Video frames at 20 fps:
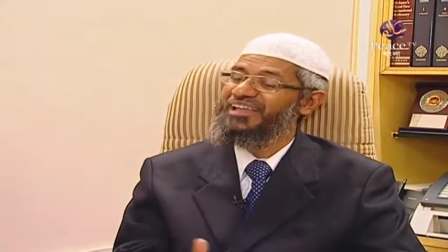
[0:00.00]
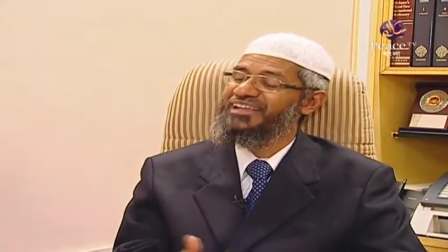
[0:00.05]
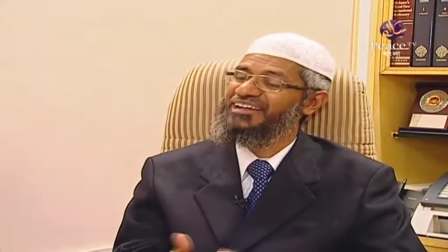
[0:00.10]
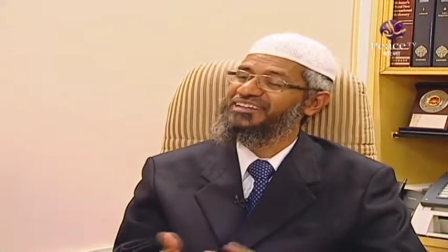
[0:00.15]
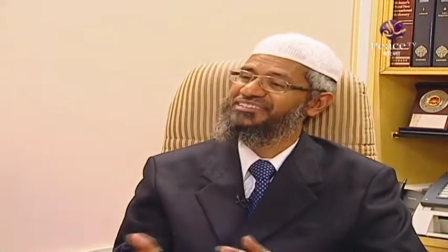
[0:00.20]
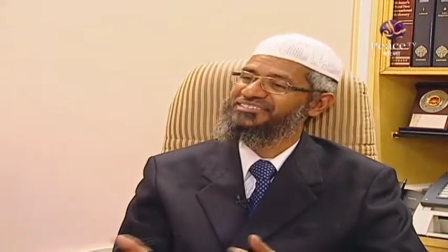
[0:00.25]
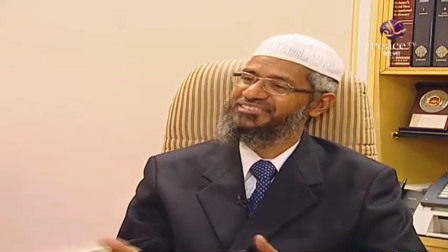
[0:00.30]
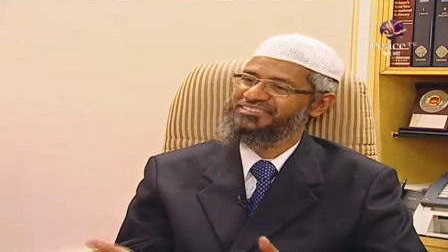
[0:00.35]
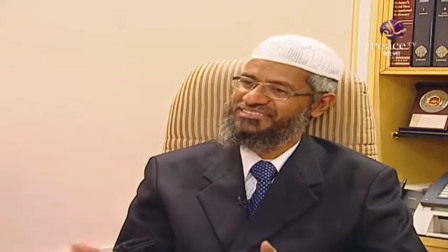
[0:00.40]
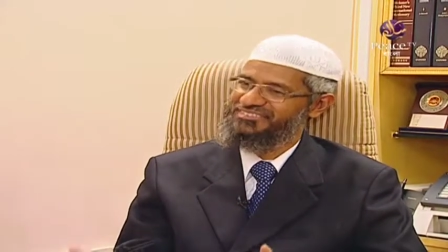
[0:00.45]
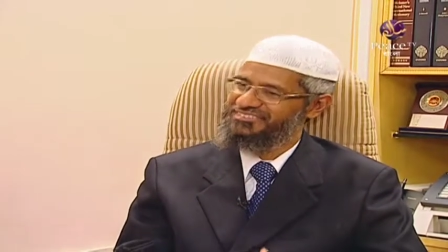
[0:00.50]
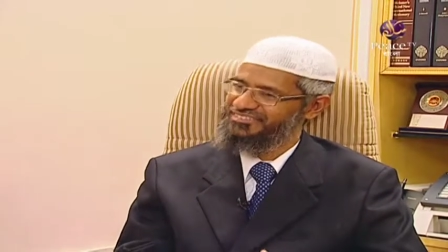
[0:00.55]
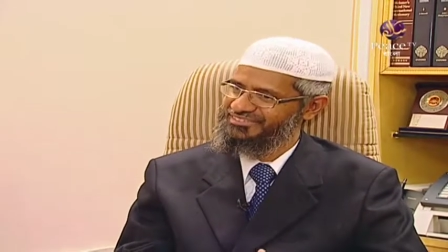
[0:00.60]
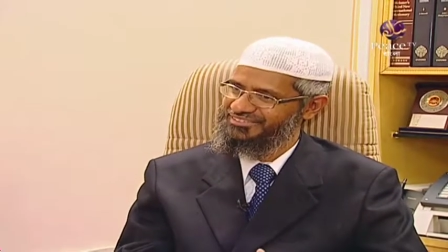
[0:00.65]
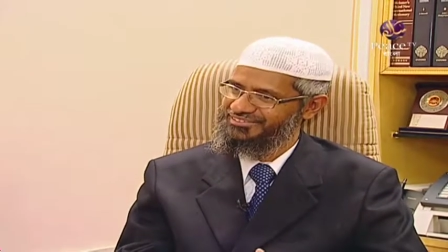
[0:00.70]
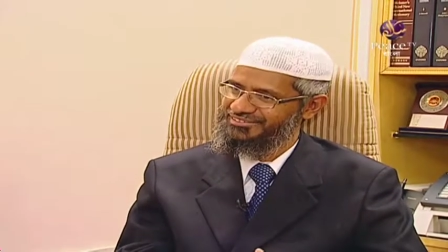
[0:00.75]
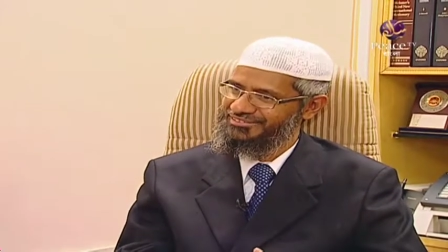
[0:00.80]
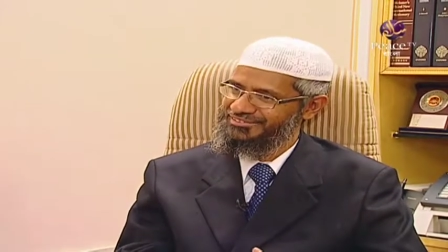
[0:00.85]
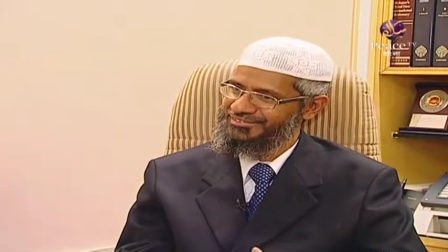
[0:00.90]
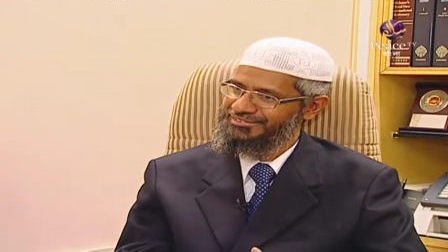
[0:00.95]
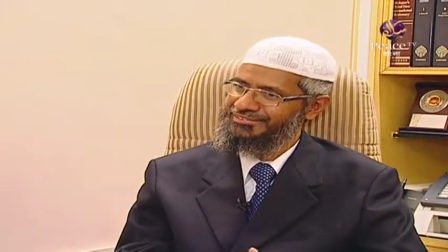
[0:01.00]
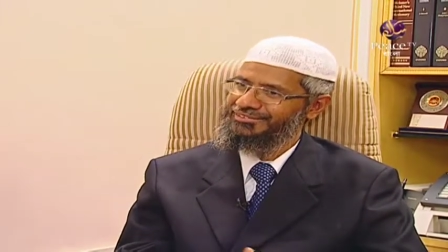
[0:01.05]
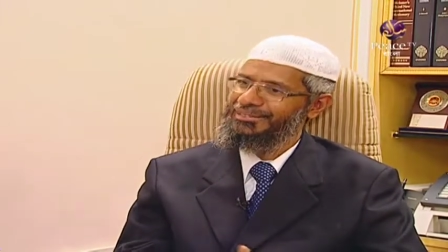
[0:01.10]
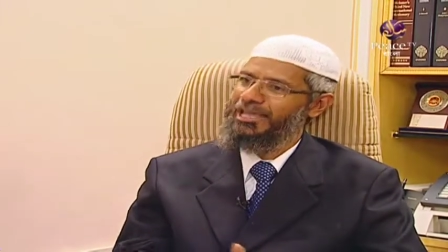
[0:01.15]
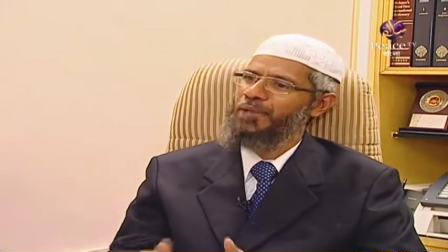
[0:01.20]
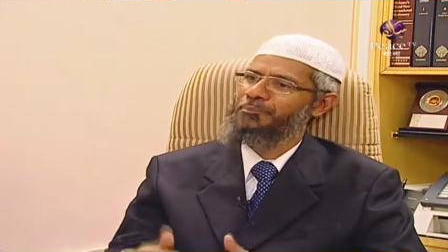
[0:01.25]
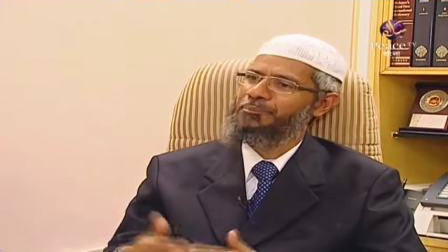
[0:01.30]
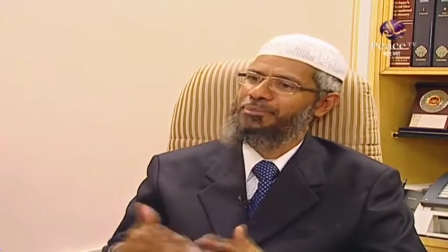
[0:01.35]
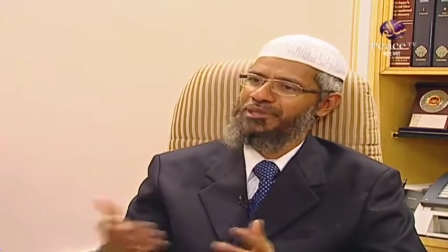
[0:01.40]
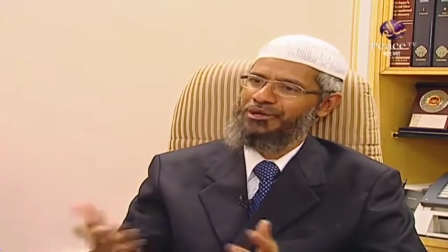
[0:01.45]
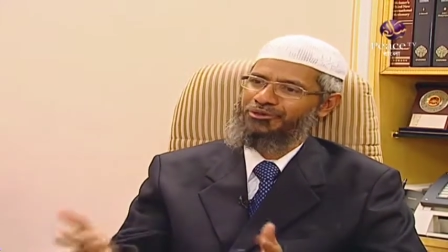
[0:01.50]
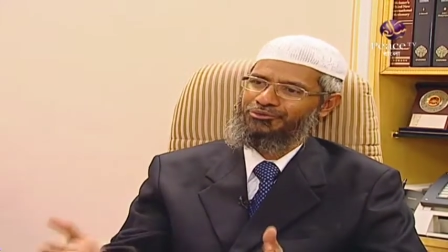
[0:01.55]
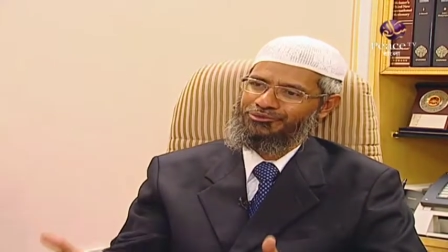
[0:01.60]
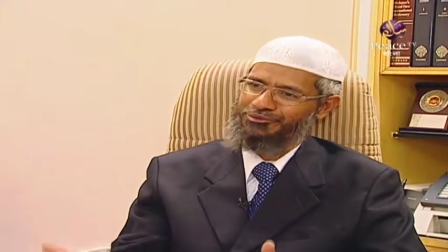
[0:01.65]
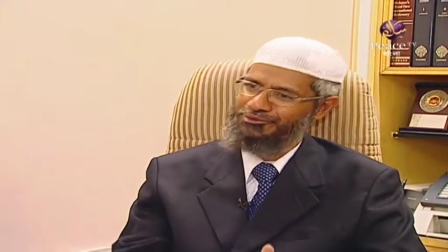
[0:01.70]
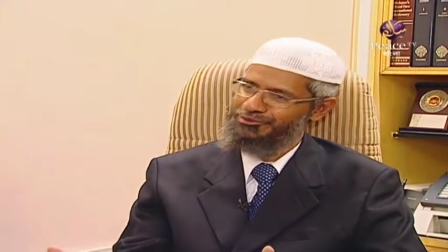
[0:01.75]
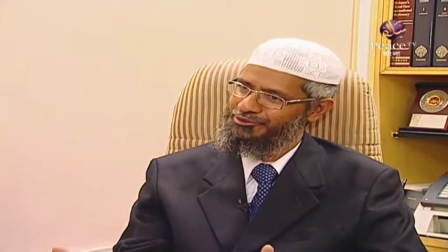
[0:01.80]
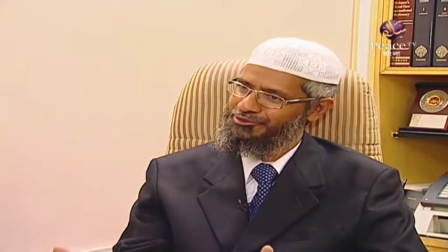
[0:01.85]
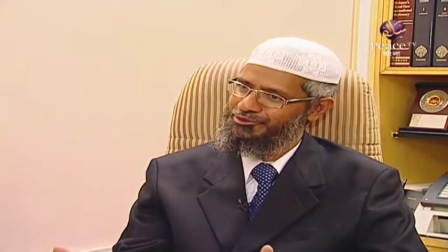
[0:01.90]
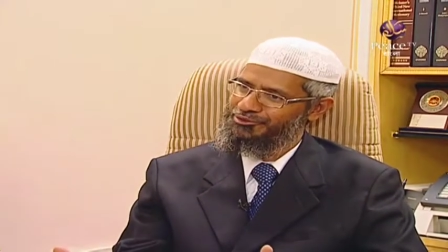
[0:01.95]
are youngsters, the HEP
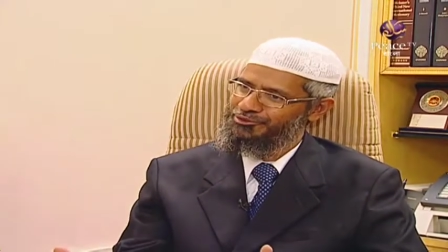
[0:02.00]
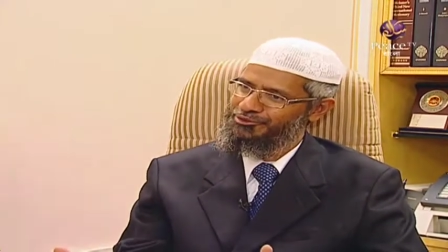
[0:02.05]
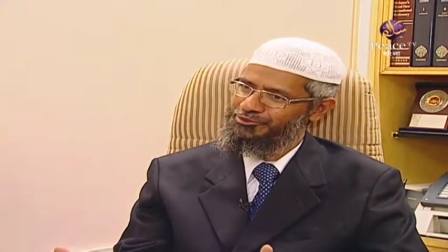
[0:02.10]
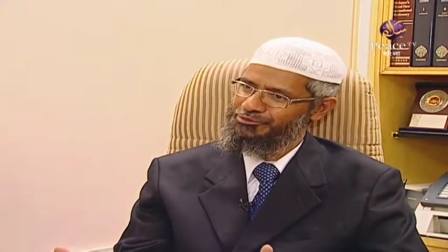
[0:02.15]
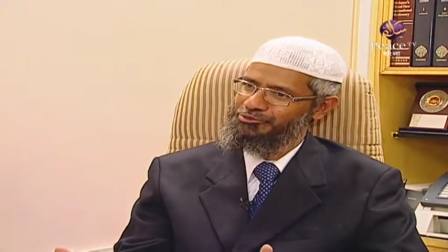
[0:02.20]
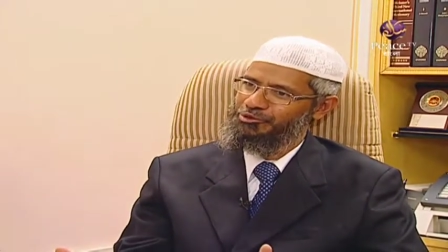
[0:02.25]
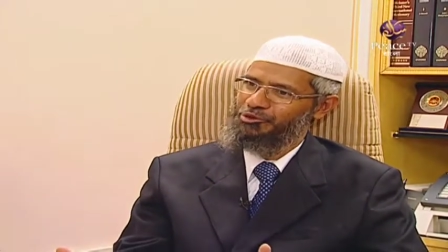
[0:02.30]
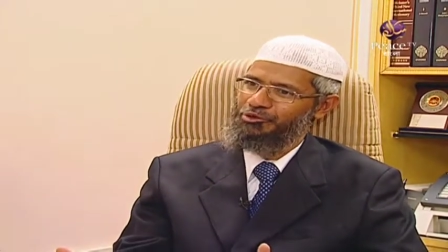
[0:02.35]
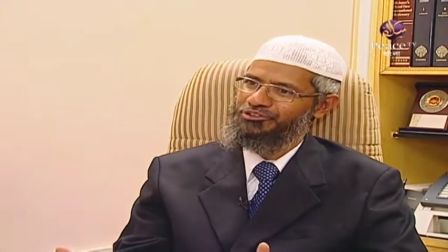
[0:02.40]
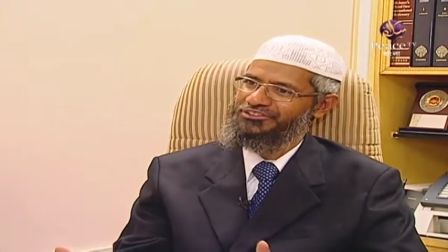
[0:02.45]
crowd, right.